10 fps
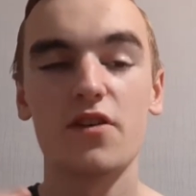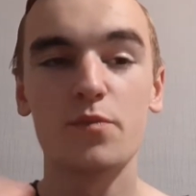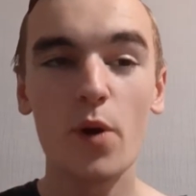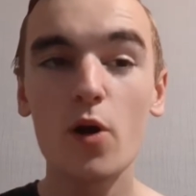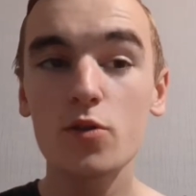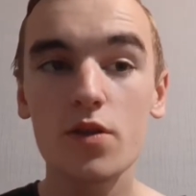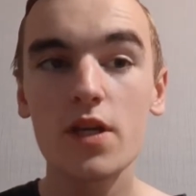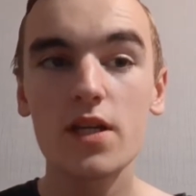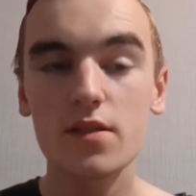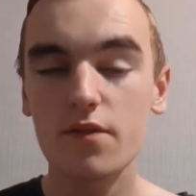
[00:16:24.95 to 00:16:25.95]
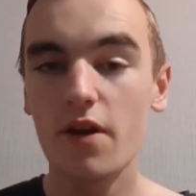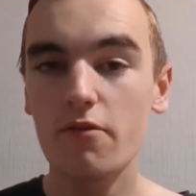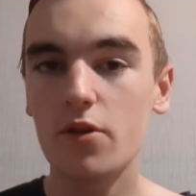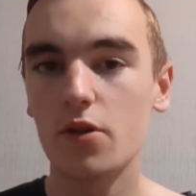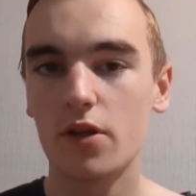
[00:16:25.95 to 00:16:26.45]
But I also think it's a very
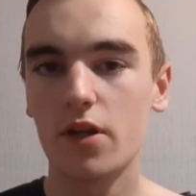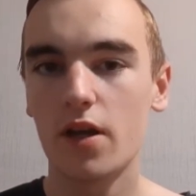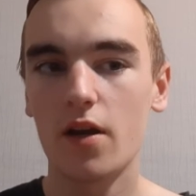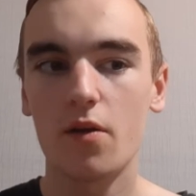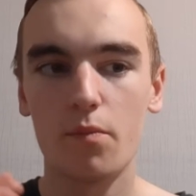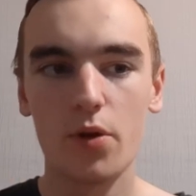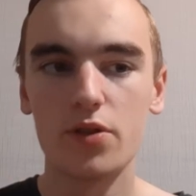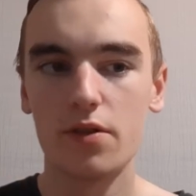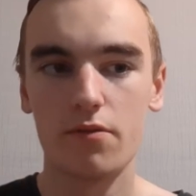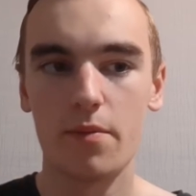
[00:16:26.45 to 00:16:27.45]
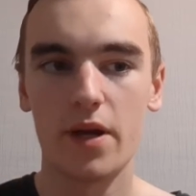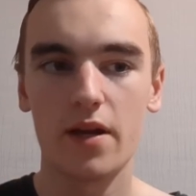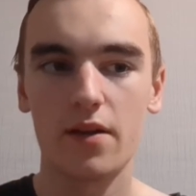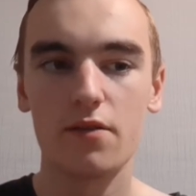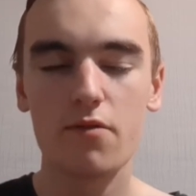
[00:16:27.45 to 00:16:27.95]
good looking car compared to the Rimac.
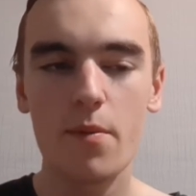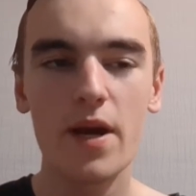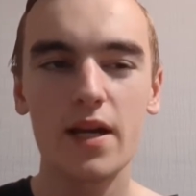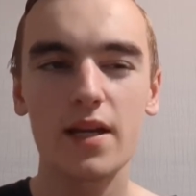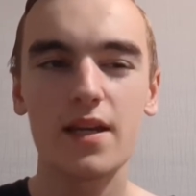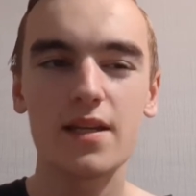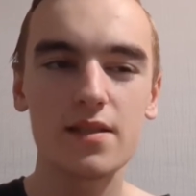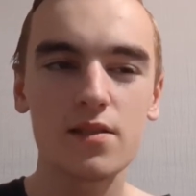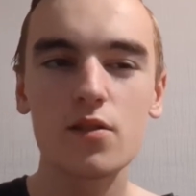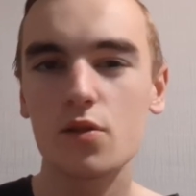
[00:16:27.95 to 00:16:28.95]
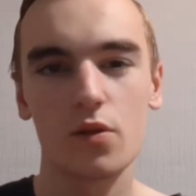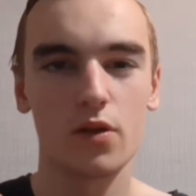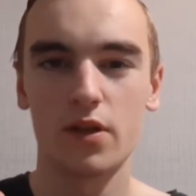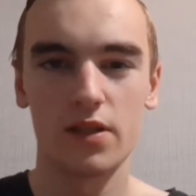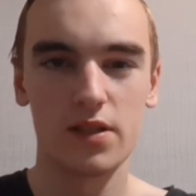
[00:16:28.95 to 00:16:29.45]
The Rimac isn't as good
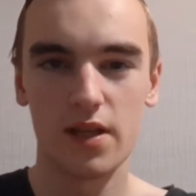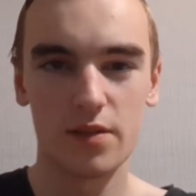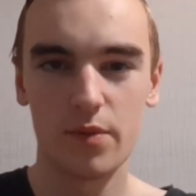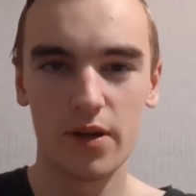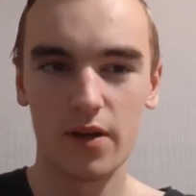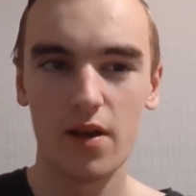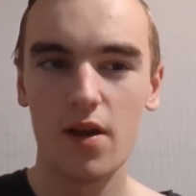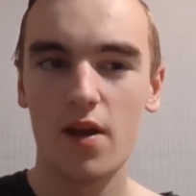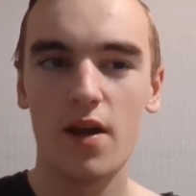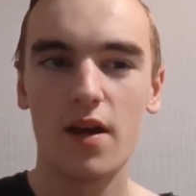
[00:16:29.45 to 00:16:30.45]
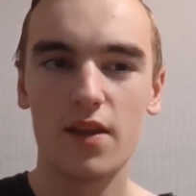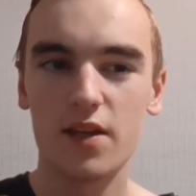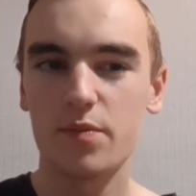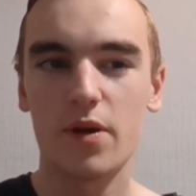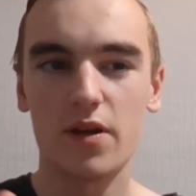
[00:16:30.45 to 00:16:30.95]
looking as the Aspark. And the
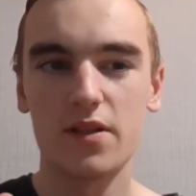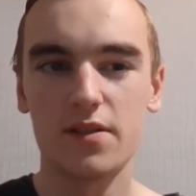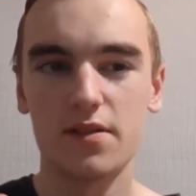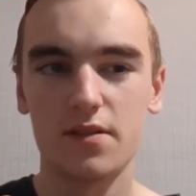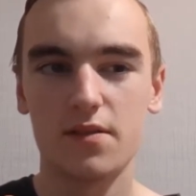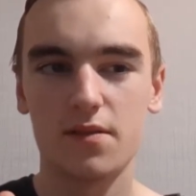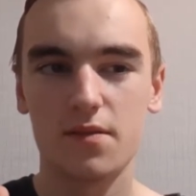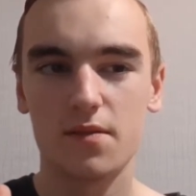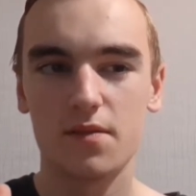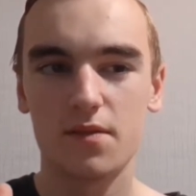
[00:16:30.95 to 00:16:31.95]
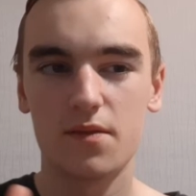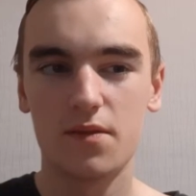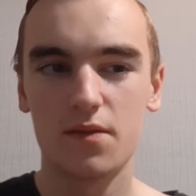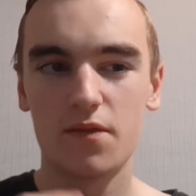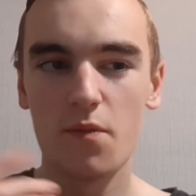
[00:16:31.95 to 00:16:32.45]
Aspark is,
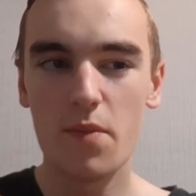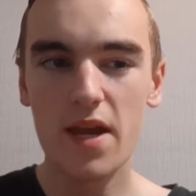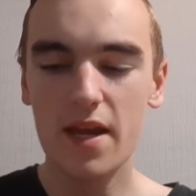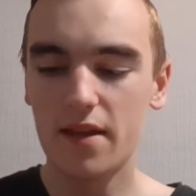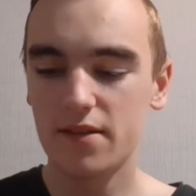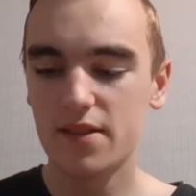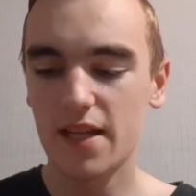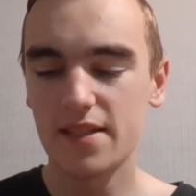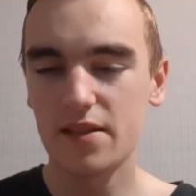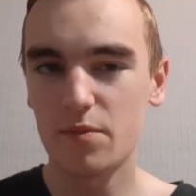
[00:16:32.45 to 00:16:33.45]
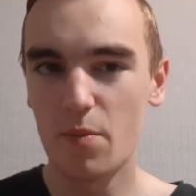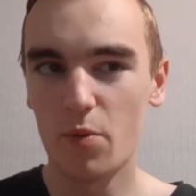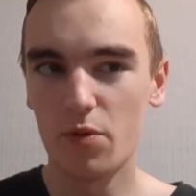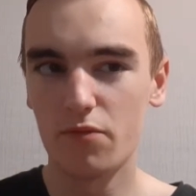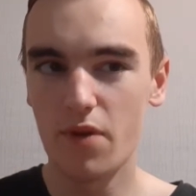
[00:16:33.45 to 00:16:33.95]
for me, stands out a bit more
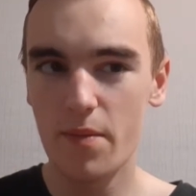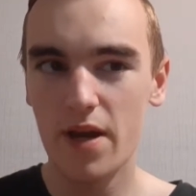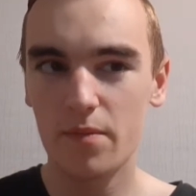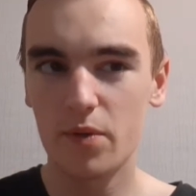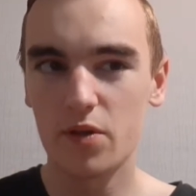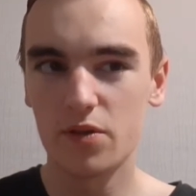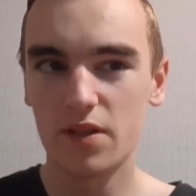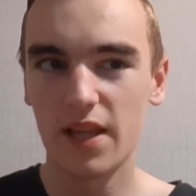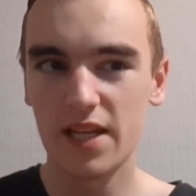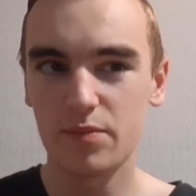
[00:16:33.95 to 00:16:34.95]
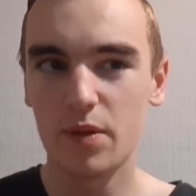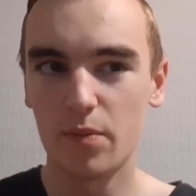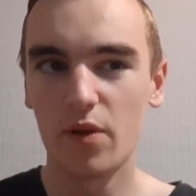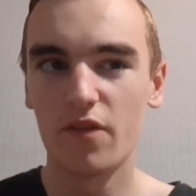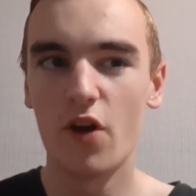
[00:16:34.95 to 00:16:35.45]
than the Rimac because less
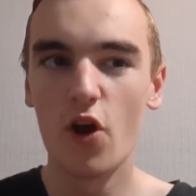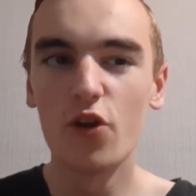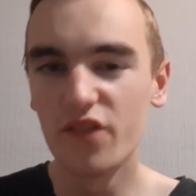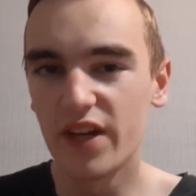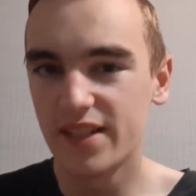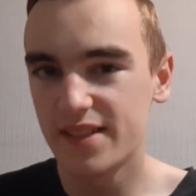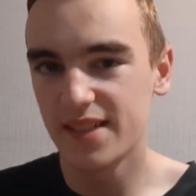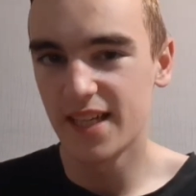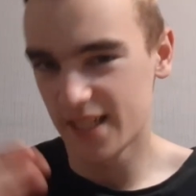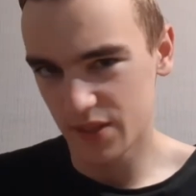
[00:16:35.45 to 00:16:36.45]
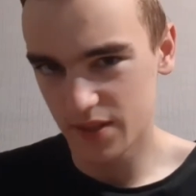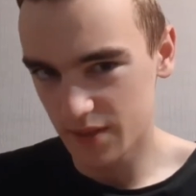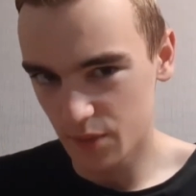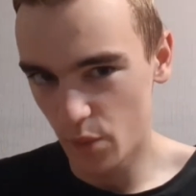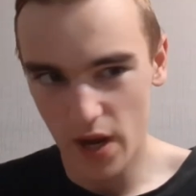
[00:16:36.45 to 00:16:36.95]
people have heard of it, and that's
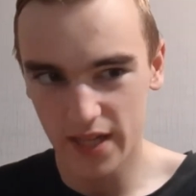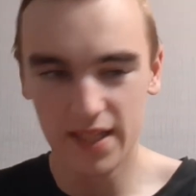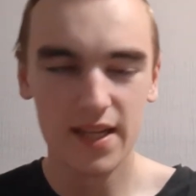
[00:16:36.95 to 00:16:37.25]
why.